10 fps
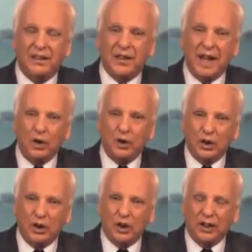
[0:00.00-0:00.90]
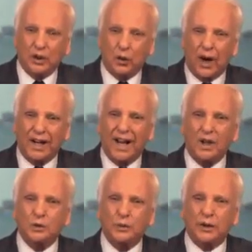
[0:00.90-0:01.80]
they don't look good at the White
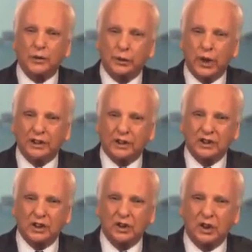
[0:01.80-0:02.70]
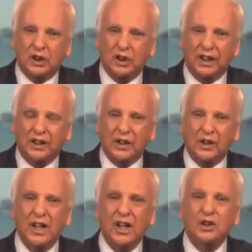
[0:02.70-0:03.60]
House, but the press doesn't look good either,
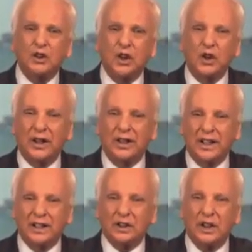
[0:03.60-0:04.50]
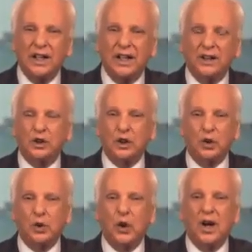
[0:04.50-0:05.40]
turning this
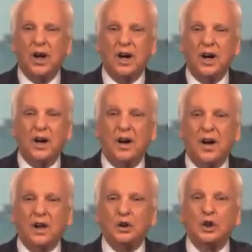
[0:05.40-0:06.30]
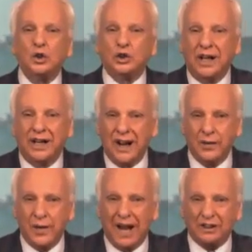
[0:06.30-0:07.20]
into a Tuesday night
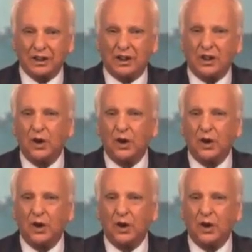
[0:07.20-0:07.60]
massacre,